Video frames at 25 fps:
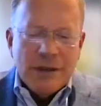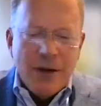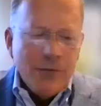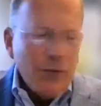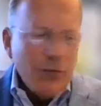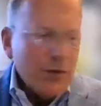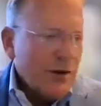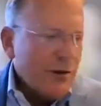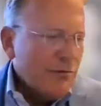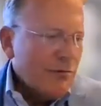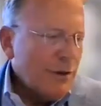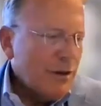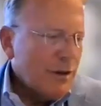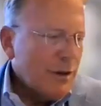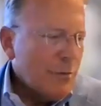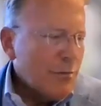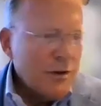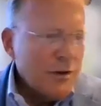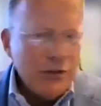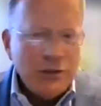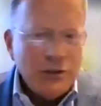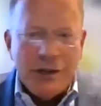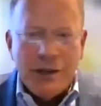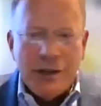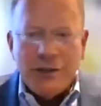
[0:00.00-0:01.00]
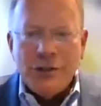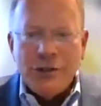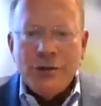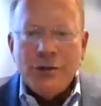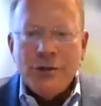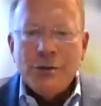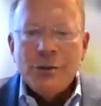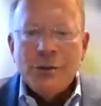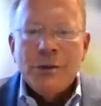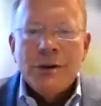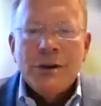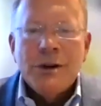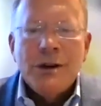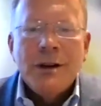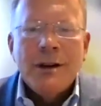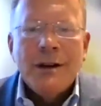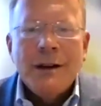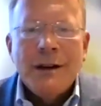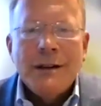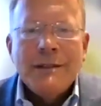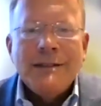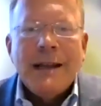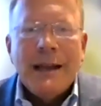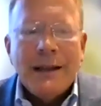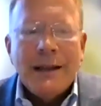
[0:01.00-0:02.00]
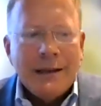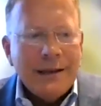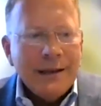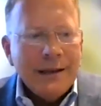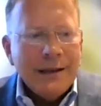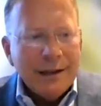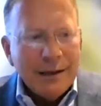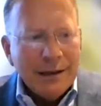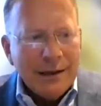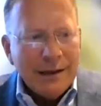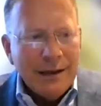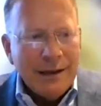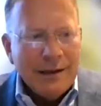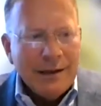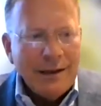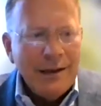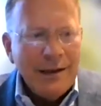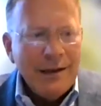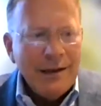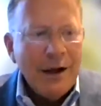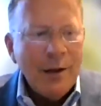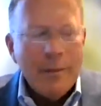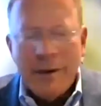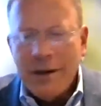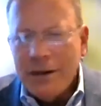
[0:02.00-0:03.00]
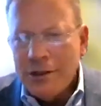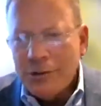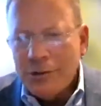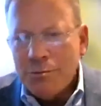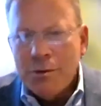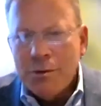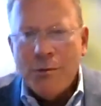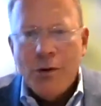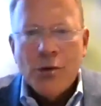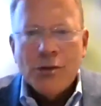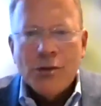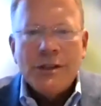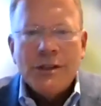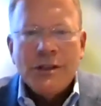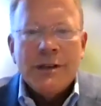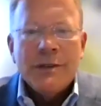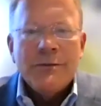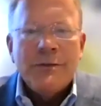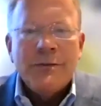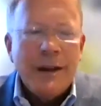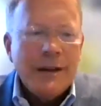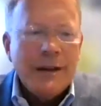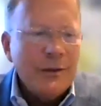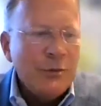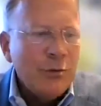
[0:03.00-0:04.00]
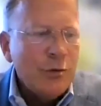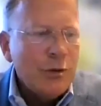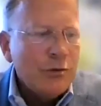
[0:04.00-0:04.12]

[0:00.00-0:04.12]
off, we really appreciate you attending and helping us promote the event.